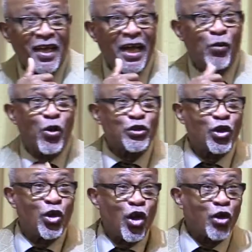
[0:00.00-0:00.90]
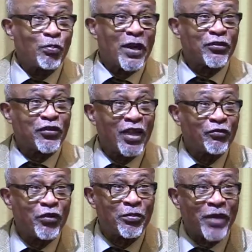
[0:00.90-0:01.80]
I want to lock
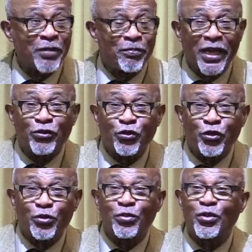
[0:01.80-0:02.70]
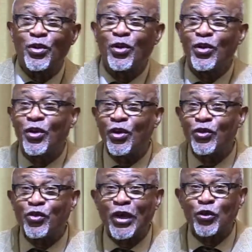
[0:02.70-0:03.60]
myself in my bedroom
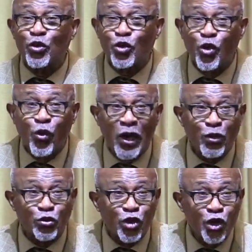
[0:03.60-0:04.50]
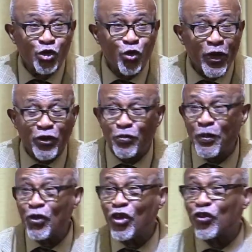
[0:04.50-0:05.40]
so I don't go out to
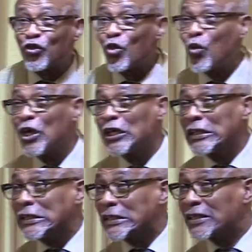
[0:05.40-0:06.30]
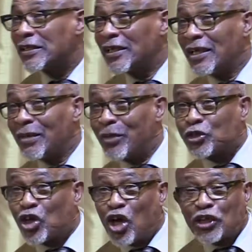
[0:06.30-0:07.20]
experience the world. But
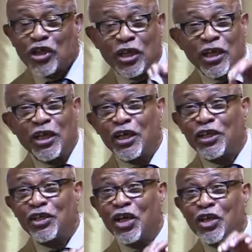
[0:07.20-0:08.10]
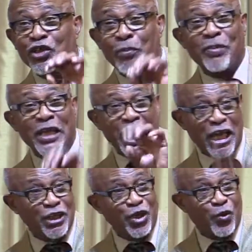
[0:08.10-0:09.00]
you got to learn to be
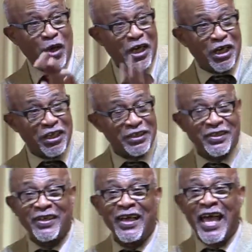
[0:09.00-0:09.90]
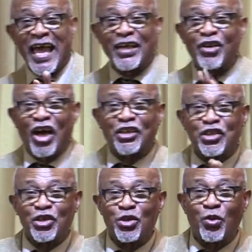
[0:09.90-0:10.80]
in the world and not
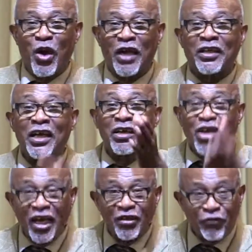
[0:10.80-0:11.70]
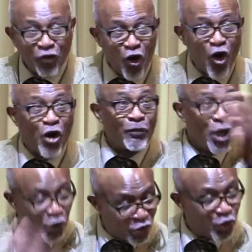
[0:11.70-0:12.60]
to do what? Conform
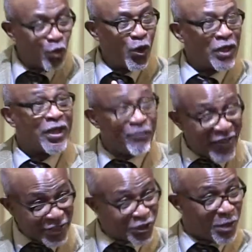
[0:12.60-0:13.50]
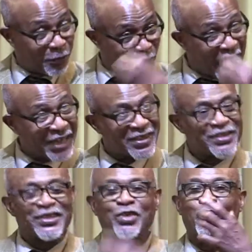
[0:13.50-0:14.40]
to the world. That's the practice
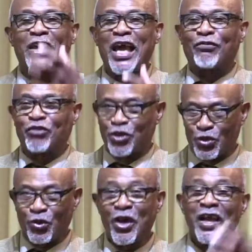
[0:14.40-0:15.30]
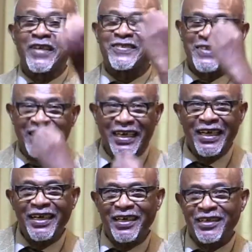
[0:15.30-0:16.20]
that we have to do. Is to
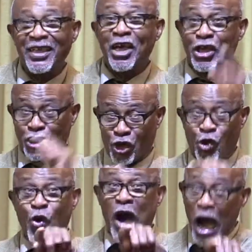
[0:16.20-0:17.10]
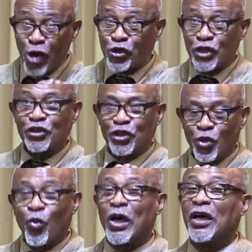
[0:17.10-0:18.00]
learn to go out into the
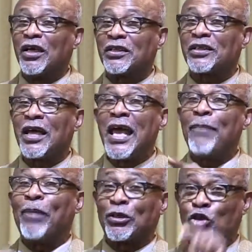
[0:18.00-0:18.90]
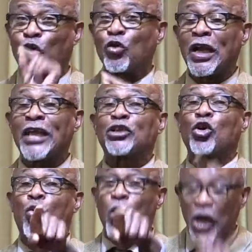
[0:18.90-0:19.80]
world, but don't let the
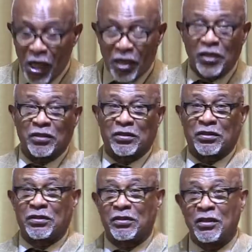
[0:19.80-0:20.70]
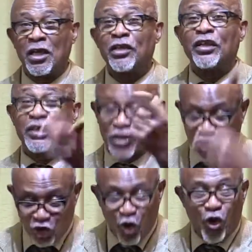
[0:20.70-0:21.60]
world
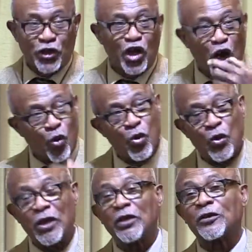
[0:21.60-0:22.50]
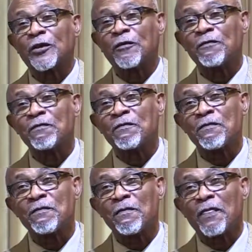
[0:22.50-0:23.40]
distort our world.
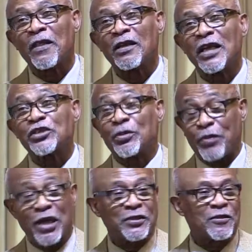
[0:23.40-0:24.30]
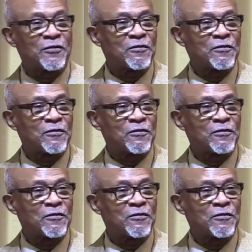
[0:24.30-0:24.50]
That's the practice.